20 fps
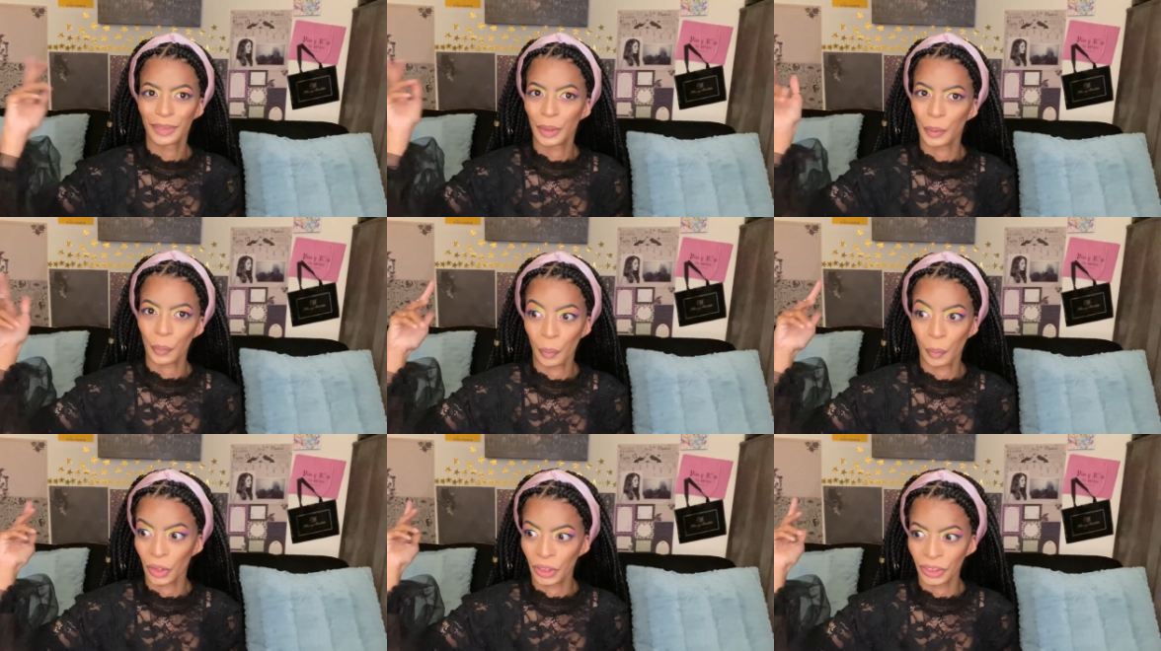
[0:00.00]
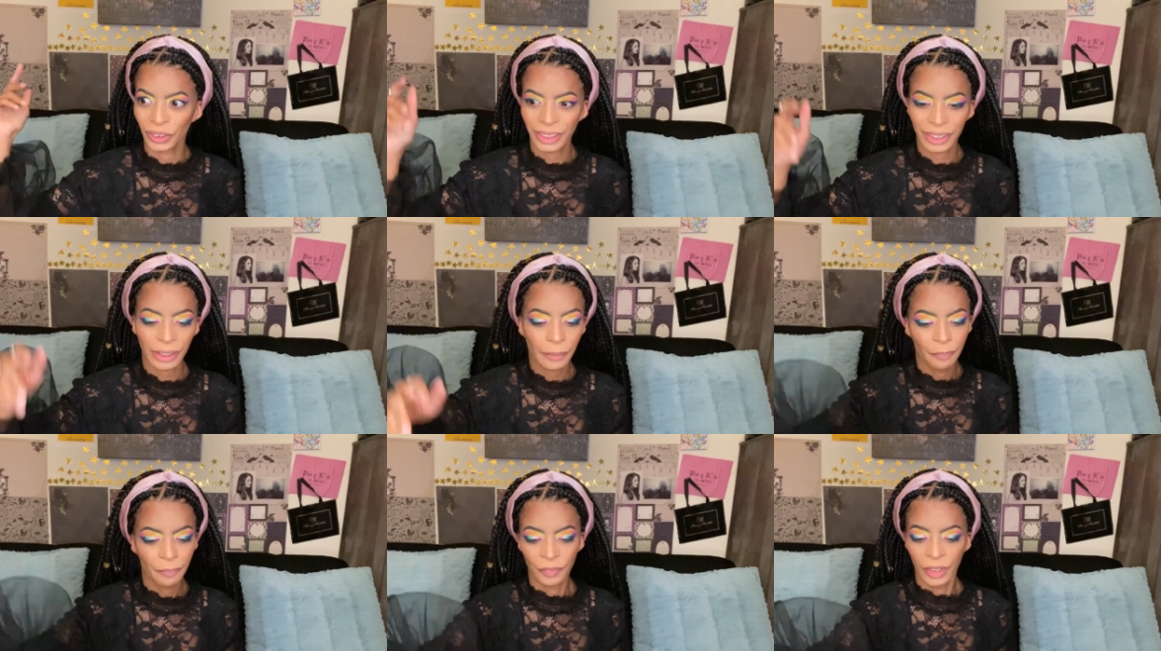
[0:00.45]
Words.
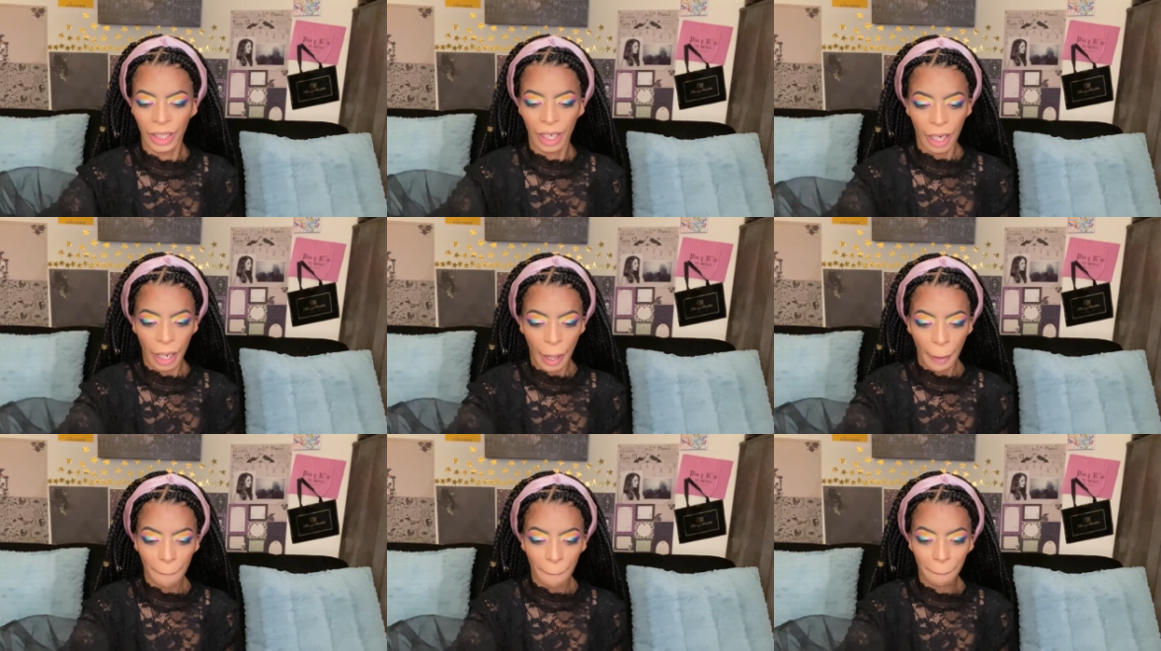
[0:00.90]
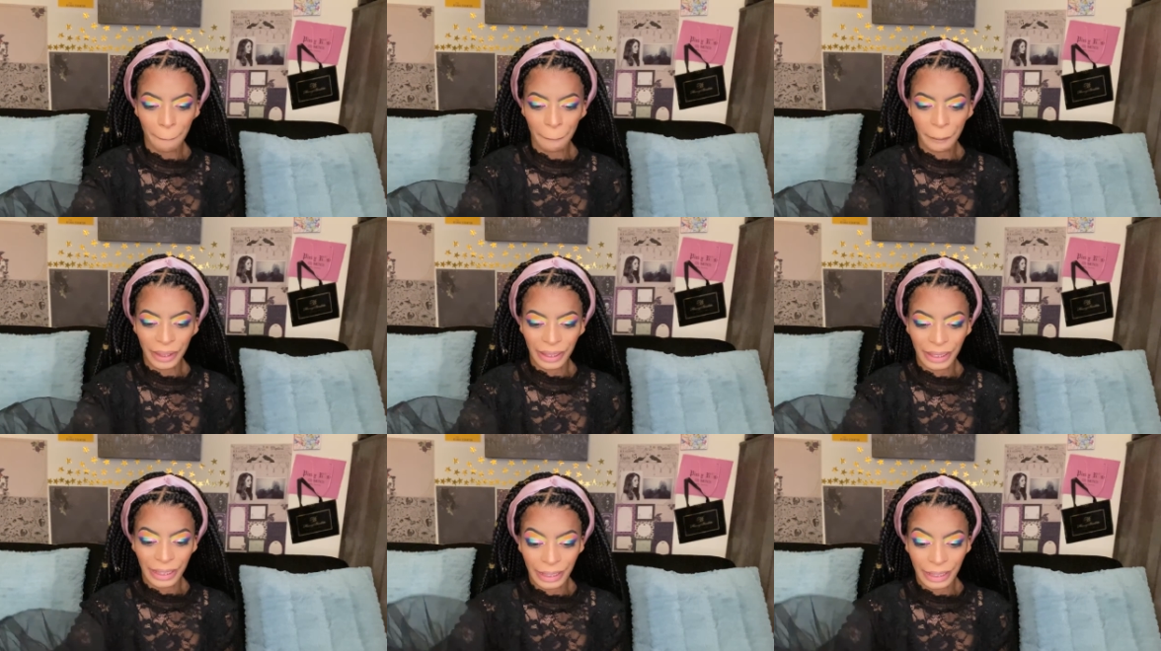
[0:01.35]

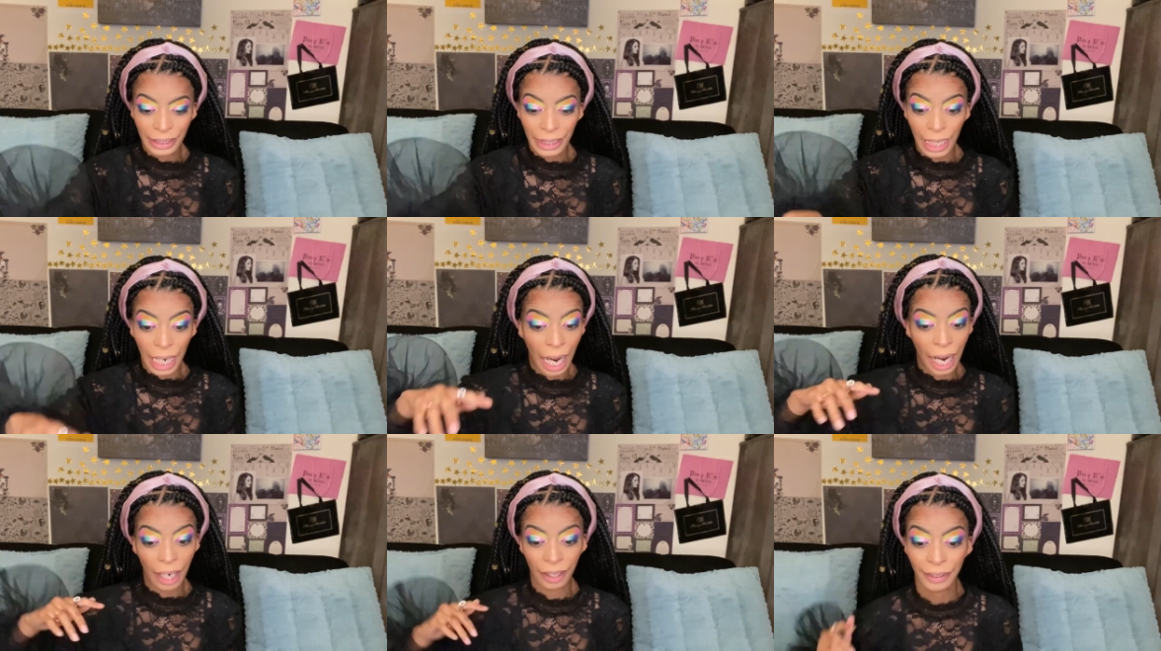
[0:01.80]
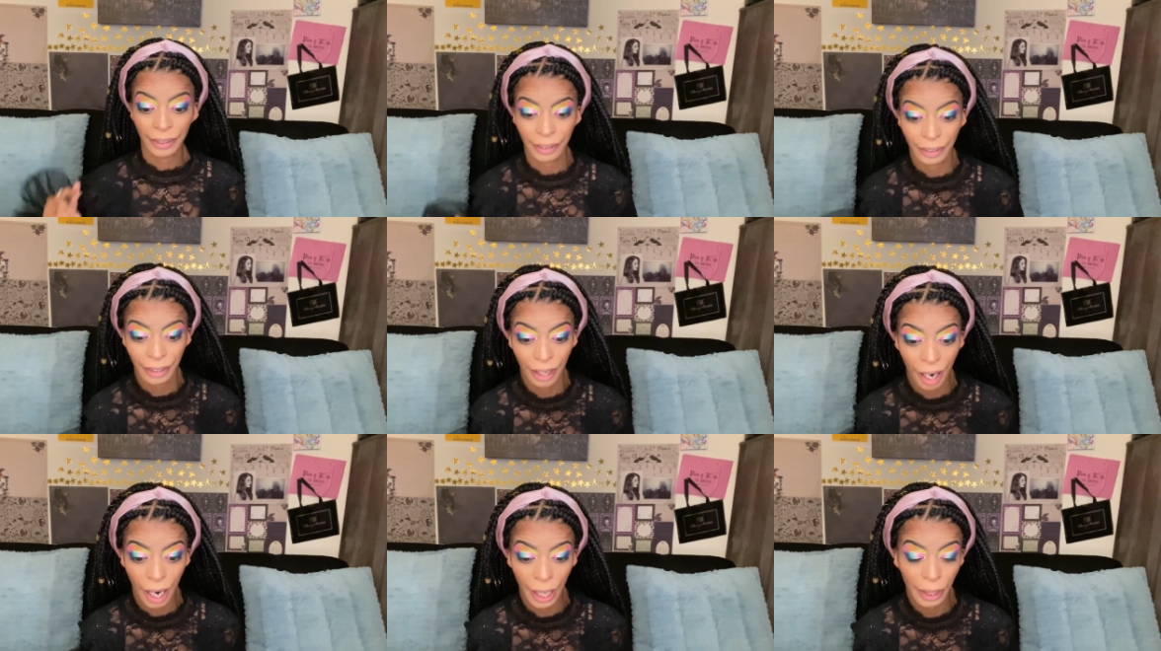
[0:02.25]
But
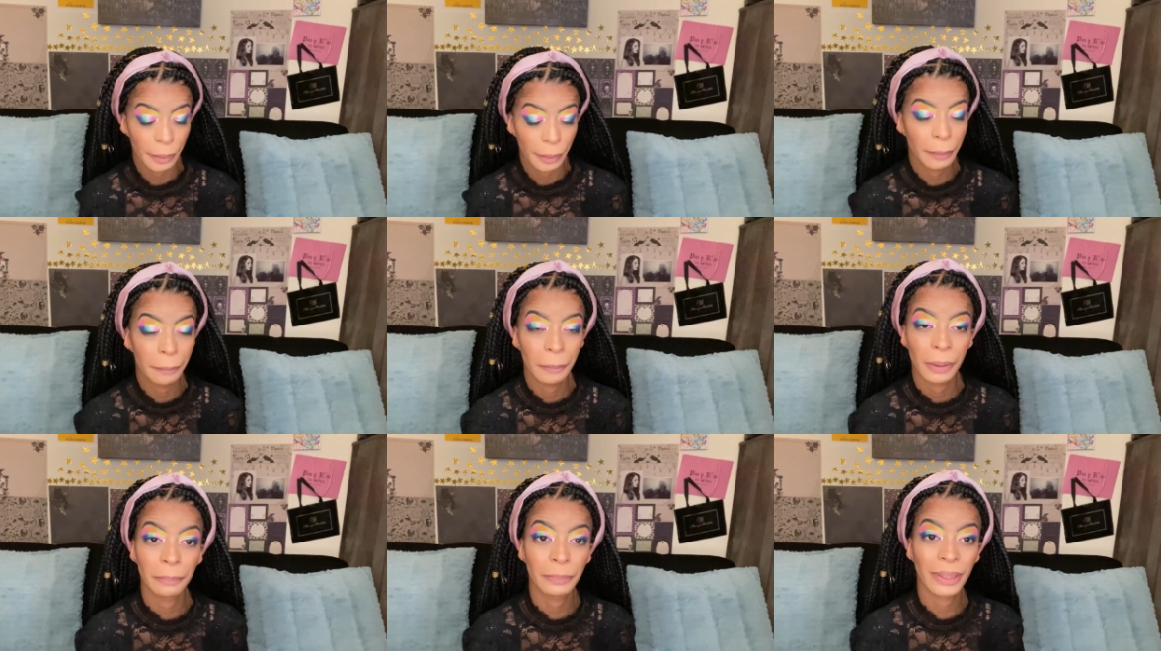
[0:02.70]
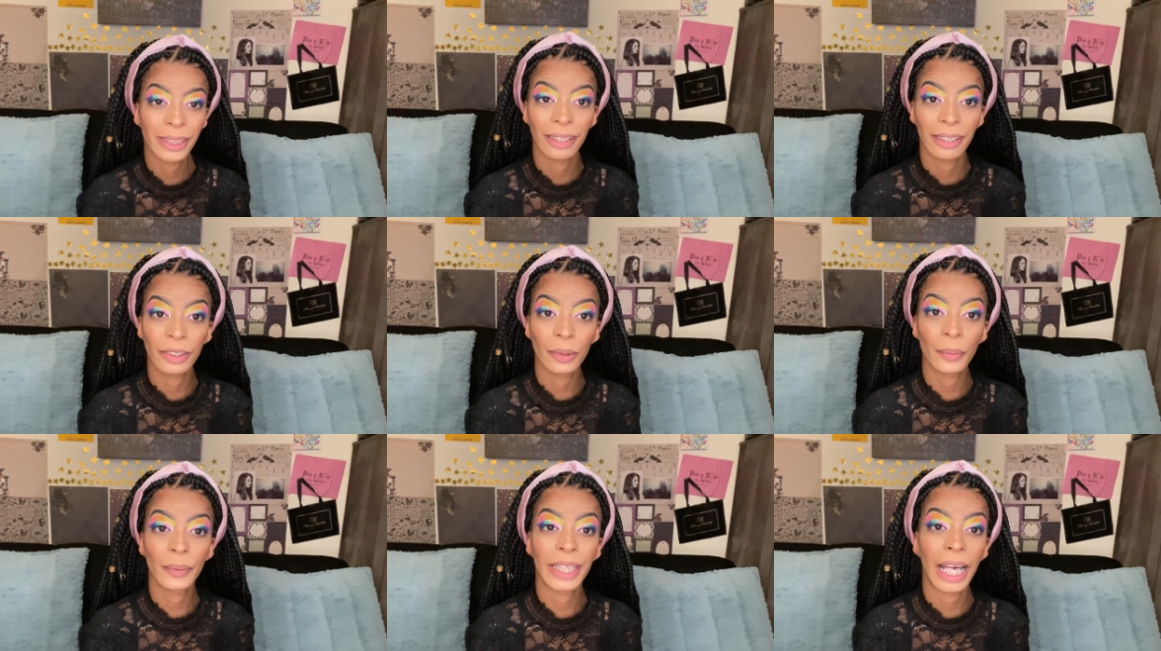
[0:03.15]
I am
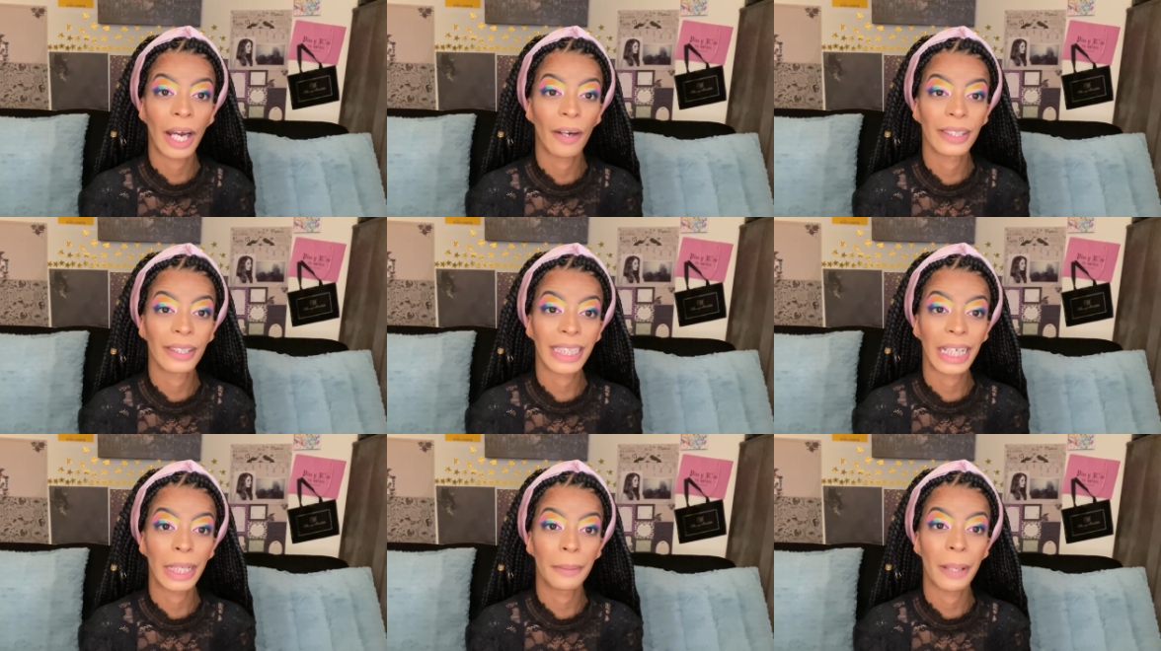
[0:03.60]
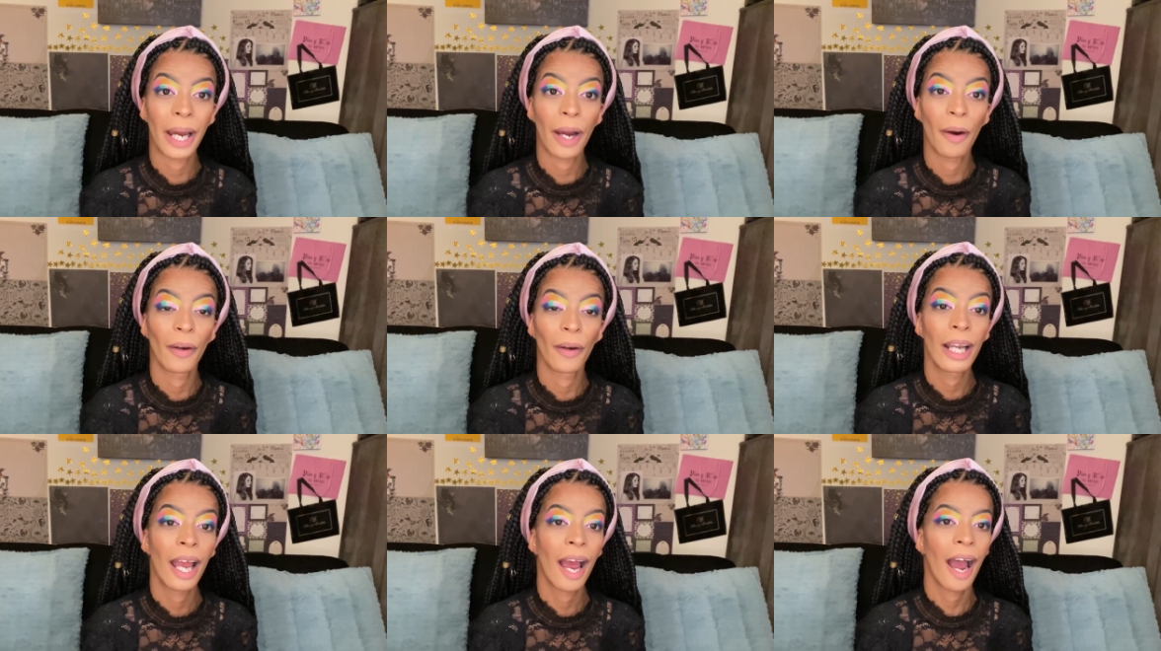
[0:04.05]
obsessed with how it came
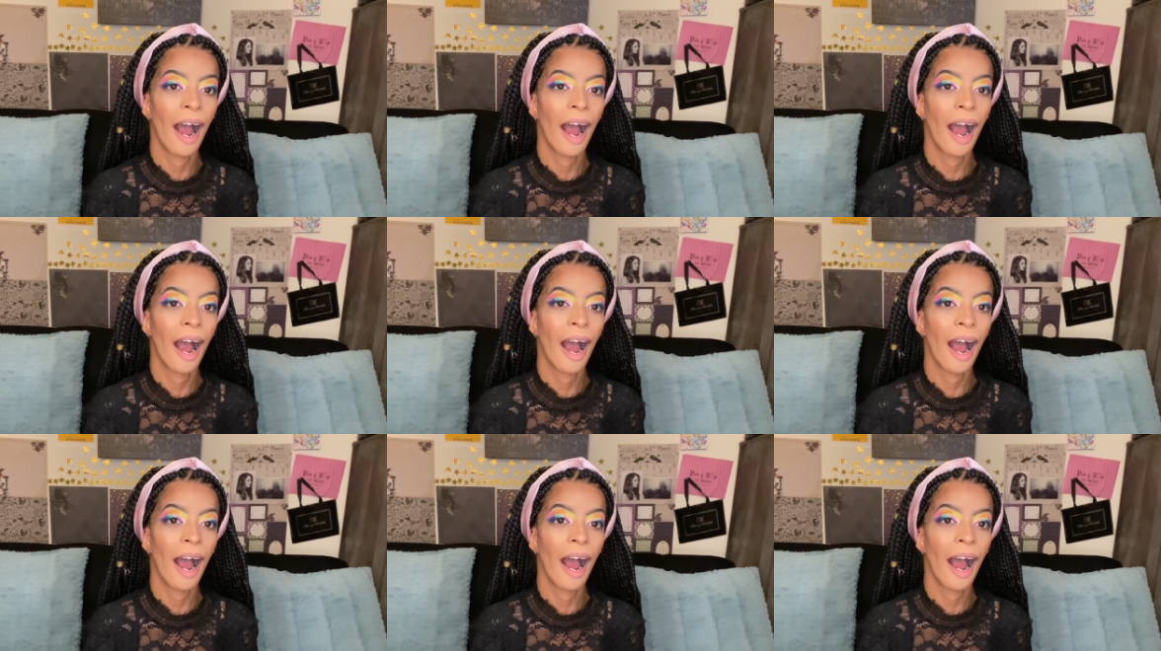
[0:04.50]
out.